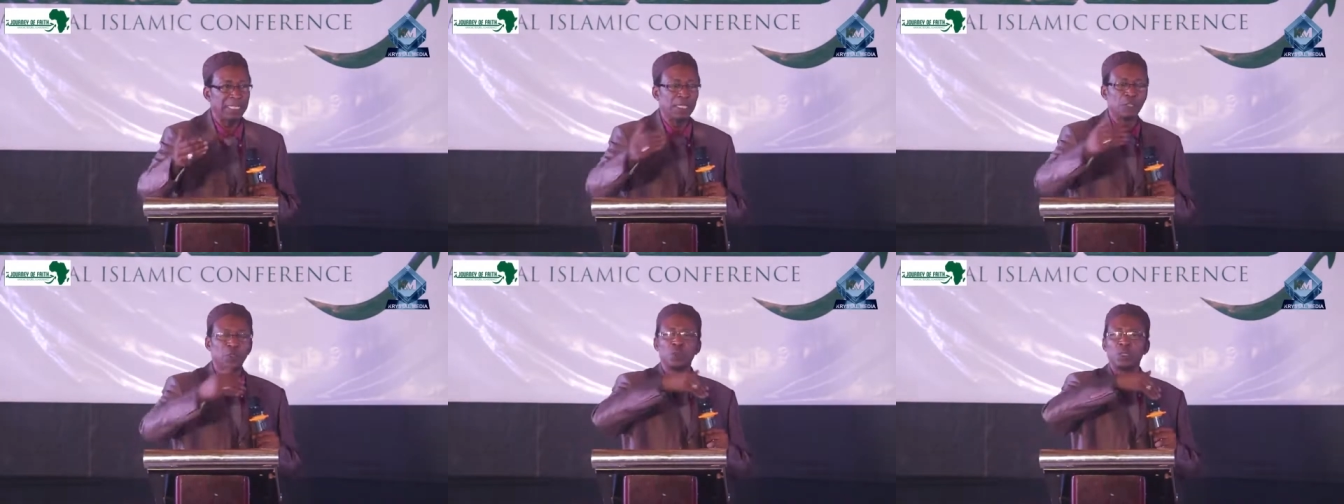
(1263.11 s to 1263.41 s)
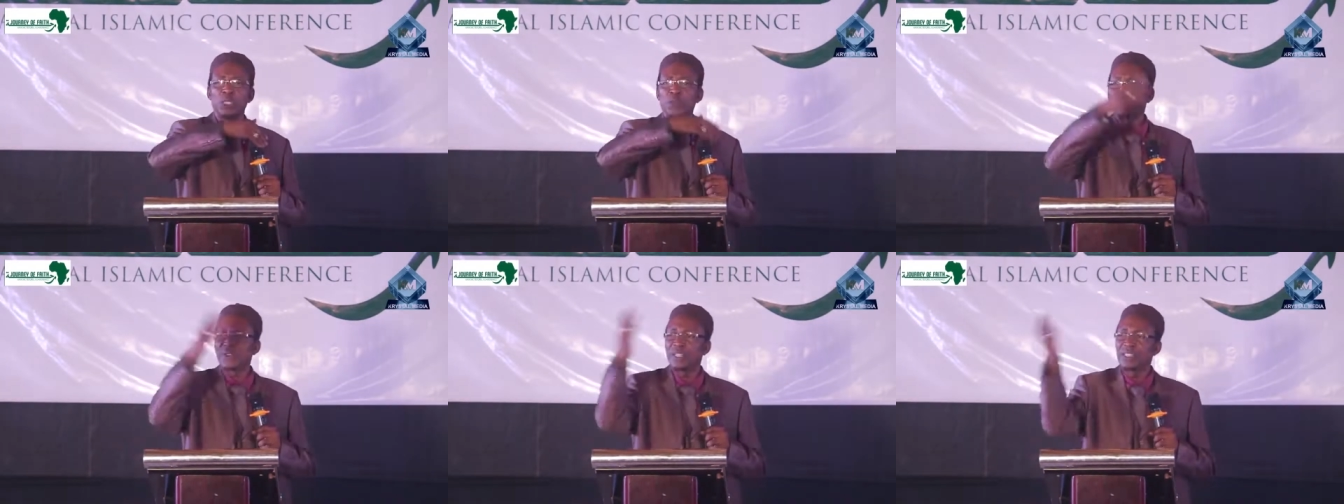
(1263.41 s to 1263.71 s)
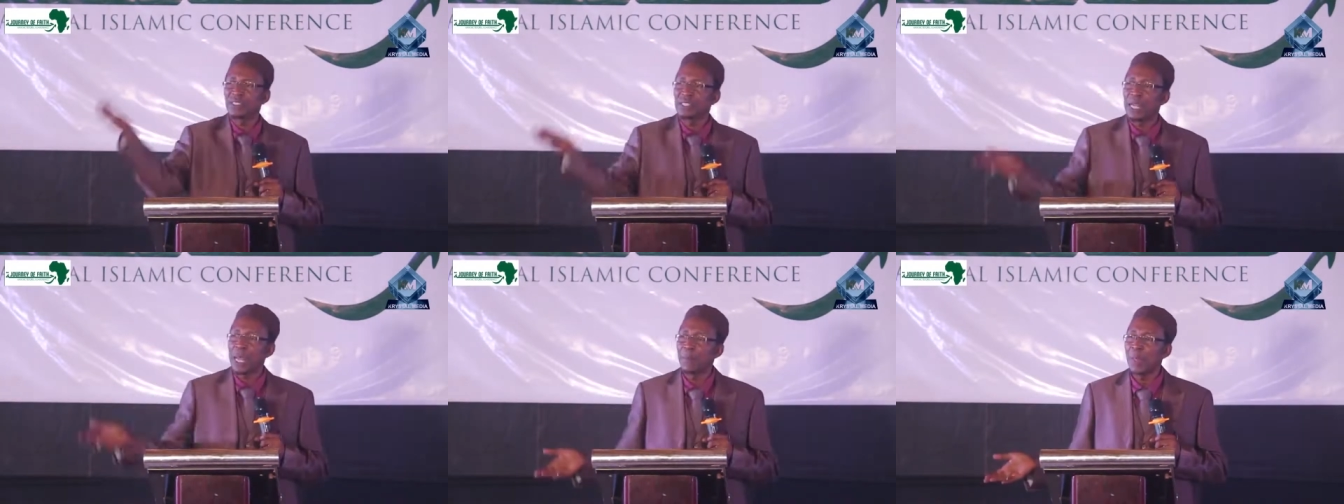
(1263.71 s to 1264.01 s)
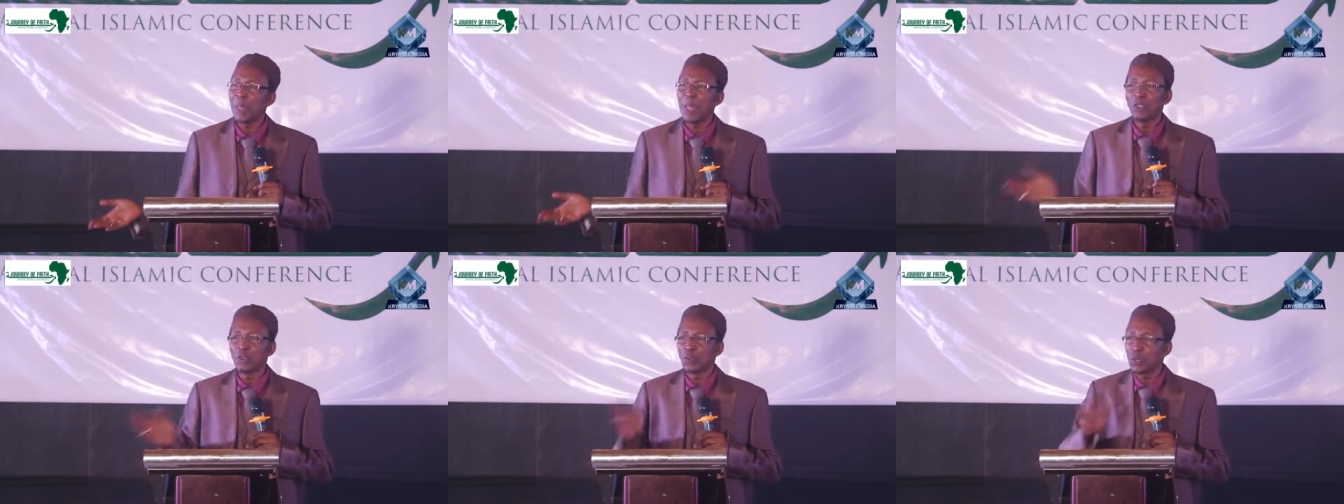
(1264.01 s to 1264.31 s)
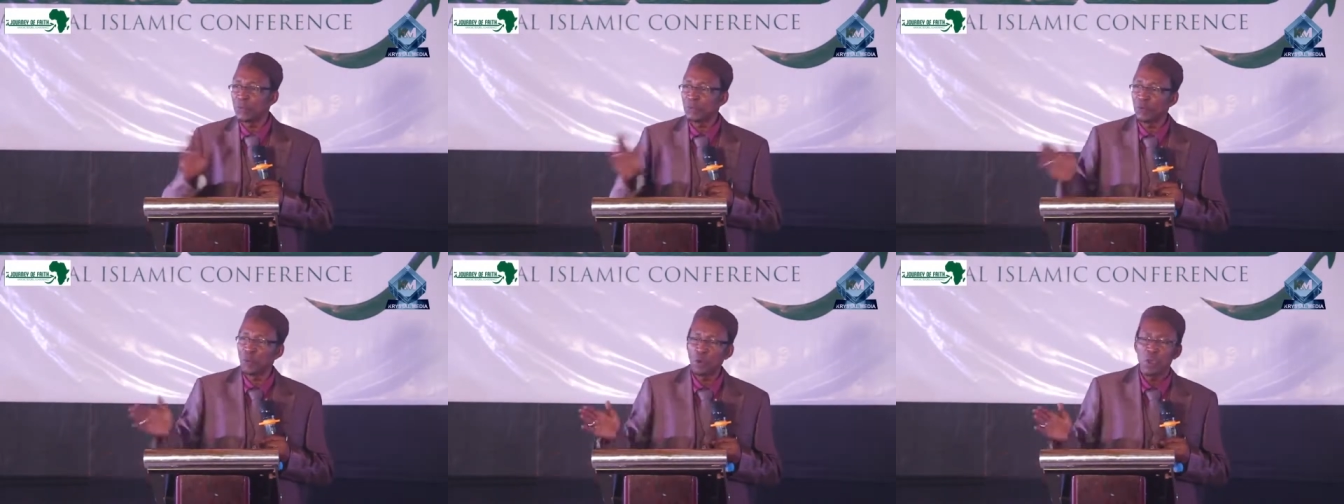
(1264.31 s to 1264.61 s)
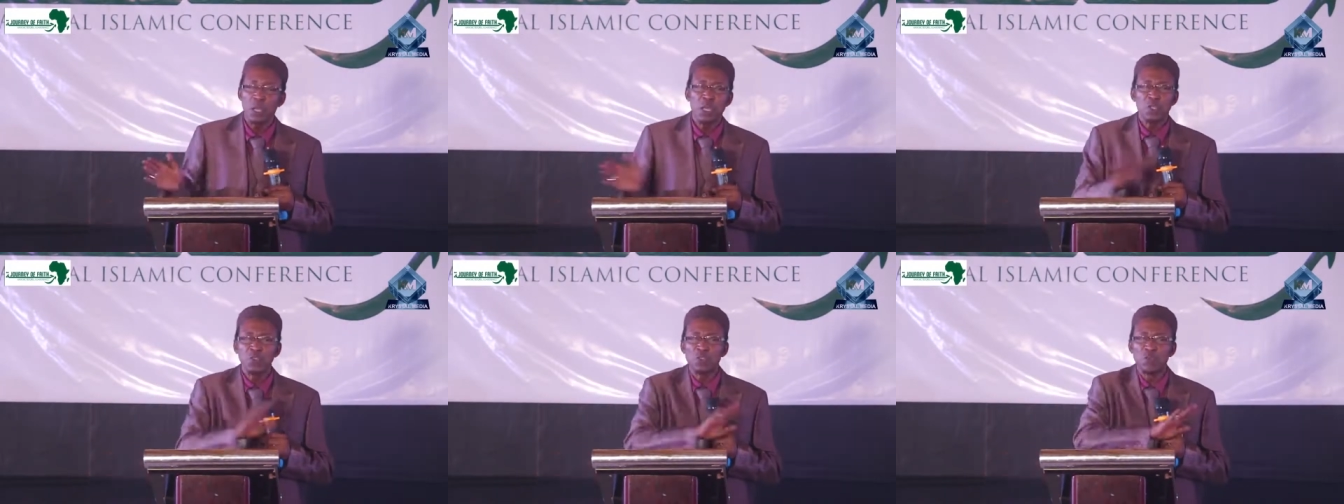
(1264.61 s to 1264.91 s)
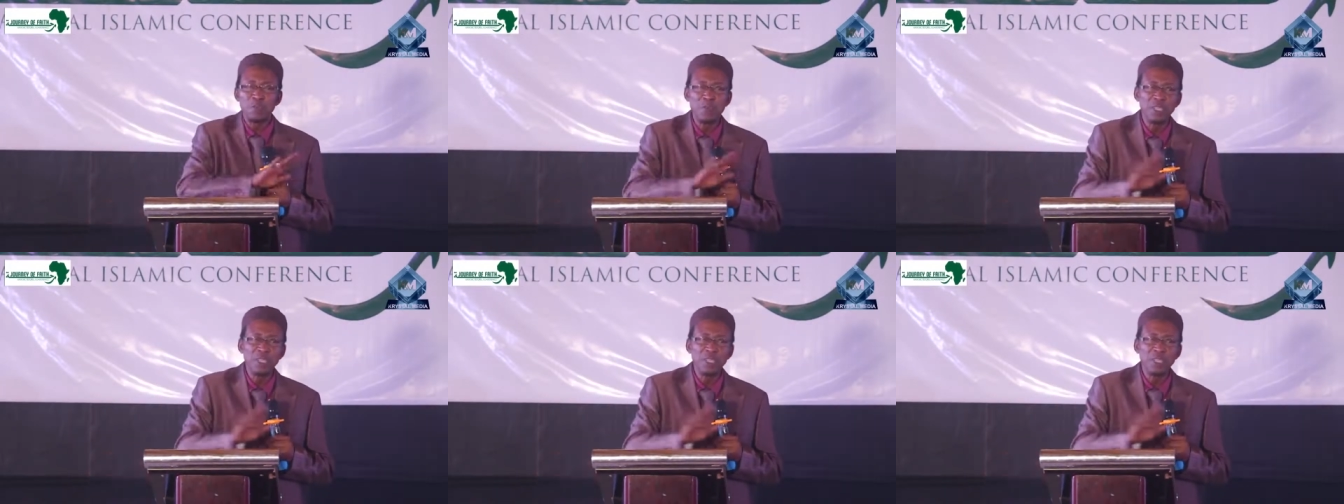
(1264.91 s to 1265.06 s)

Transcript: into different tribes. So therefore, you've